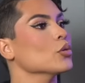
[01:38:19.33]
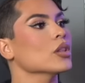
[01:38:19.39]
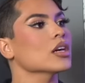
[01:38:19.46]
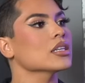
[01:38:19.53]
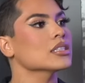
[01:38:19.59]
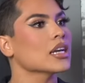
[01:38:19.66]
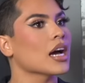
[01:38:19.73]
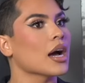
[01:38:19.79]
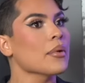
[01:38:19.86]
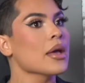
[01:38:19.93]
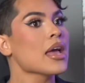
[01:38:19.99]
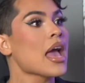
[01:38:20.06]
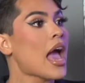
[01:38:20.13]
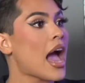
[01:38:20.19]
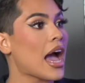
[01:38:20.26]
you look dumb.
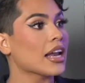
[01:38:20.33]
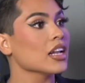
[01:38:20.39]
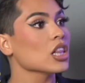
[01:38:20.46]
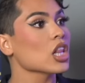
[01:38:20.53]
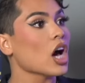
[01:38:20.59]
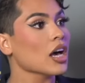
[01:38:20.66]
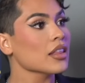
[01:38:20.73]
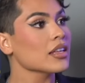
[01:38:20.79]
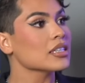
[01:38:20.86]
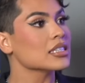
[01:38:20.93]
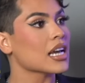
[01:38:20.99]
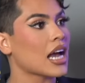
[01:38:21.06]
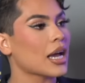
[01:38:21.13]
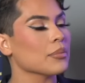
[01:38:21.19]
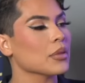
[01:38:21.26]
Mm-hmm. And a lot of the
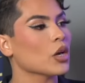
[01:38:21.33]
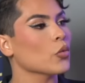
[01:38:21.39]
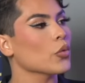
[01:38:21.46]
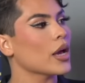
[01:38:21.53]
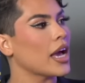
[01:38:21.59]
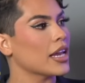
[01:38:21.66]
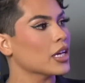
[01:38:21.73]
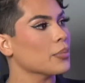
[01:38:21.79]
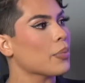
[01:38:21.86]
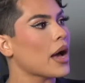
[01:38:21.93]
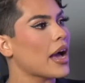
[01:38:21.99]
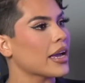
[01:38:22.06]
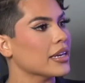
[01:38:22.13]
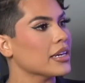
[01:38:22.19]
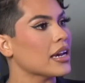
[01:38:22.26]
time, like, we end up
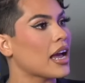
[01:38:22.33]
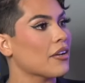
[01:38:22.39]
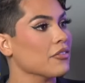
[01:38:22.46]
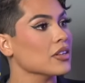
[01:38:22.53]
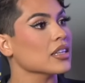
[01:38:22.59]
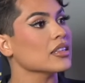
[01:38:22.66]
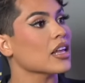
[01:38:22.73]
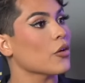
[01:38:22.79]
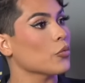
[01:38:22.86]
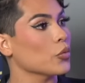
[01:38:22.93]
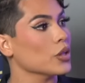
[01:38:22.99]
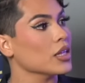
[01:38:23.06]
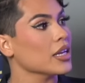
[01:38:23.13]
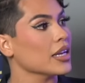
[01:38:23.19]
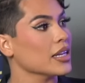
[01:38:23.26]
hiding everything that
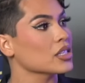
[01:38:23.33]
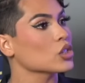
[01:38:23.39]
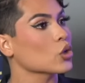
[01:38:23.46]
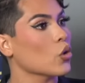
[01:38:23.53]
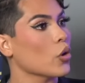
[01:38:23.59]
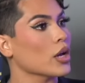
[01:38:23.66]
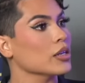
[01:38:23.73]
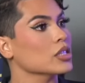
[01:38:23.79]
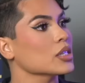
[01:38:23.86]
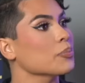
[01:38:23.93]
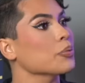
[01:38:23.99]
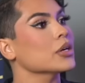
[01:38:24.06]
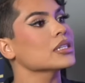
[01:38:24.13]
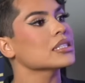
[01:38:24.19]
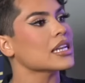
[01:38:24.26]
really is going to
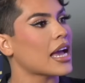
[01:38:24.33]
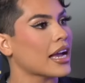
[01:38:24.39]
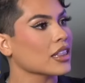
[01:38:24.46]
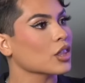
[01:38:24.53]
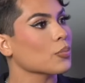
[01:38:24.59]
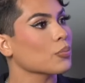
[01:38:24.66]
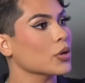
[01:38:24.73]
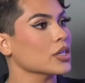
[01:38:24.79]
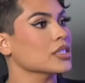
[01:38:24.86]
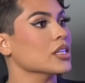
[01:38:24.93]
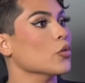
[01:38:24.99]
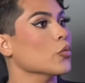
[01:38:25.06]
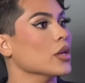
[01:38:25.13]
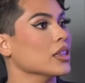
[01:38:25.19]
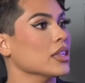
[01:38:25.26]
protect the
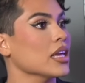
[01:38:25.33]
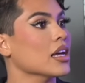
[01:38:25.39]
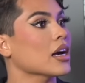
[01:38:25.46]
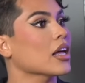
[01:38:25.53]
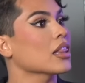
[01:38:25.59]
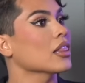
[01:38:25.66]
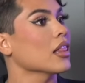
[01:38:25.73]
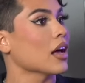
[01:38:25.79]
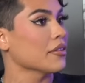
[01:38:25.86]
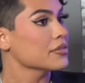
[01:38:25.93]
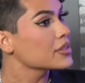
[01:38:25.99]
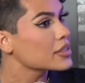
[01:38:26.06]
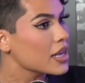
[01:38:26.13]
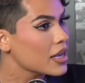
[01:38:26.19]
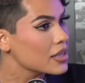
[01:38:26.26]
person we think
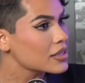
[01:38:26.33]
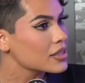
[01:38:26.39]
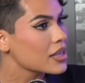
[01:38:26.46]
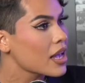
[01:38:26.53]
loves us.